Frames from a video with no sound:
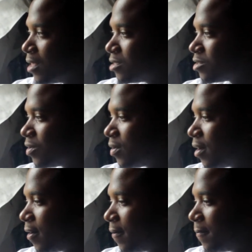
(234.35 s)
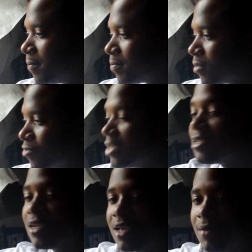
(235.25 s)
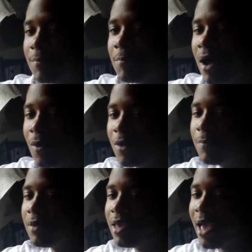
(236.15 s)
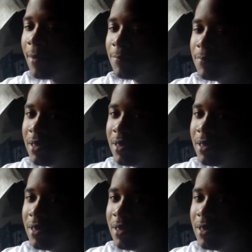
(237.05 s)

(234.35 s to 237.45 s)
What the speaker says: So recently, my homeboy P had